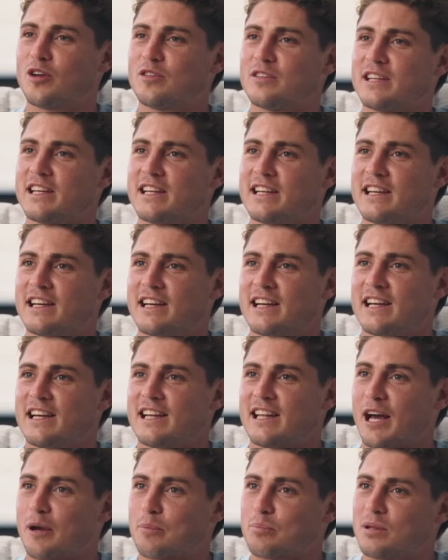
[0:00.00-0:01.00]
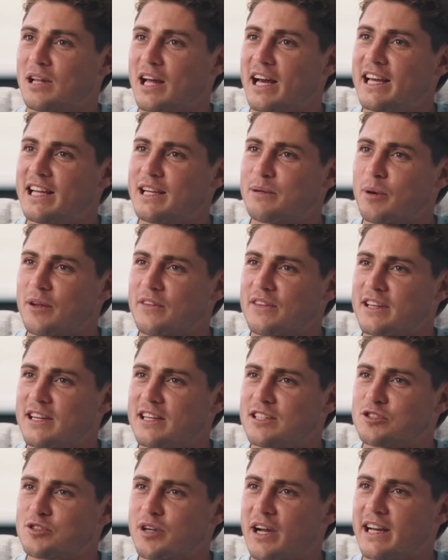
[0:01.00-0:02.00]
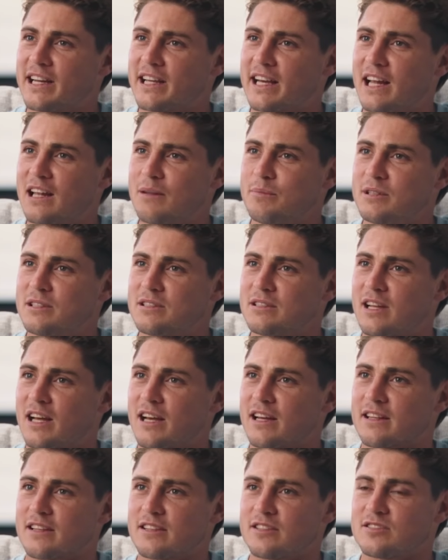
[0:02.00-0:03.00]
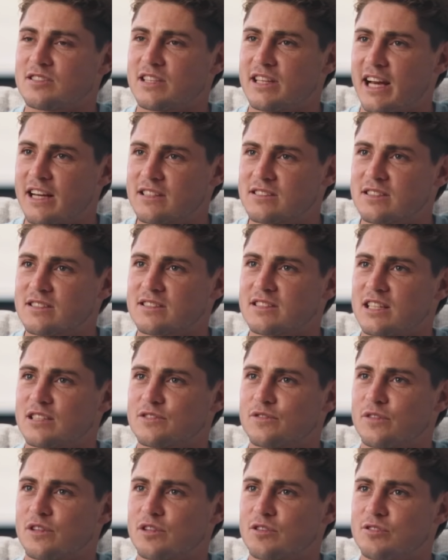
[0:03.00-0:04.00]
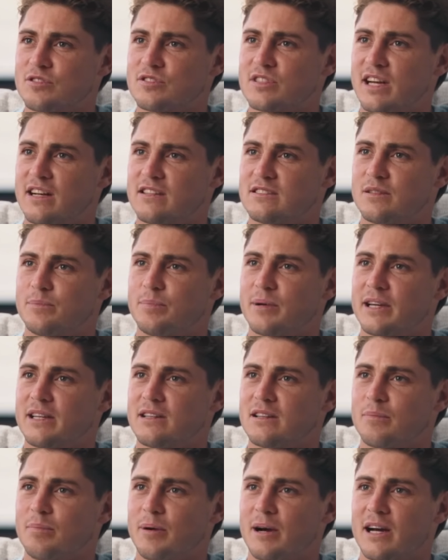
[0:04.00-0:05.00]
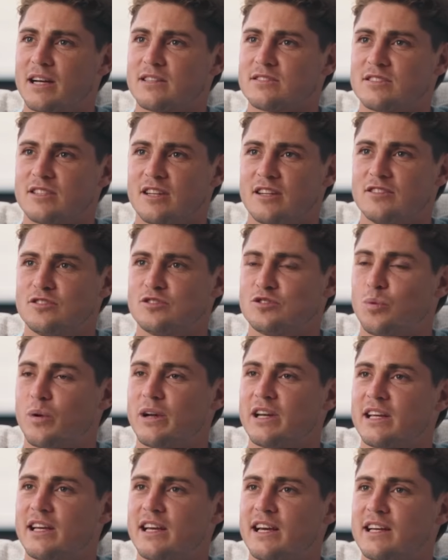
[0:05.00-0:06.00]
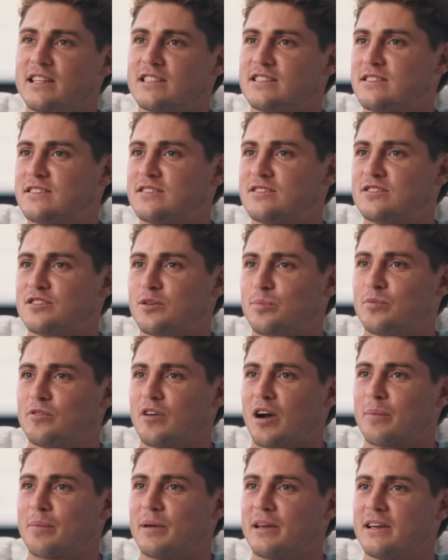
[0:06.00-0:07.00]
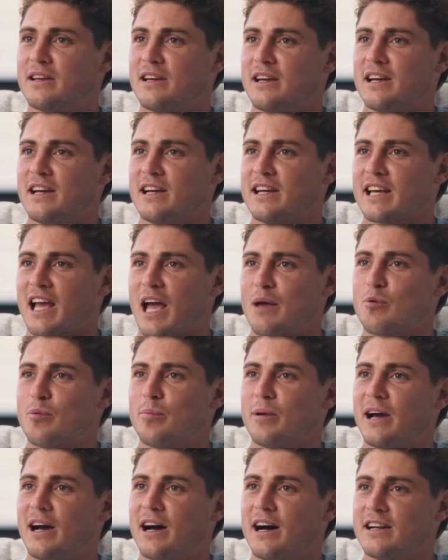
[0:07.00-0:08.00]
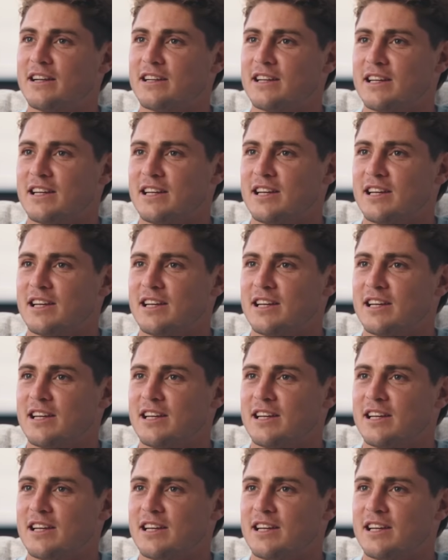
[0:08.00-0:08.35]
only like playing, but the training element. Like, you see how successful the Crusaders have been in the past, 20 years since Super Rugby came about.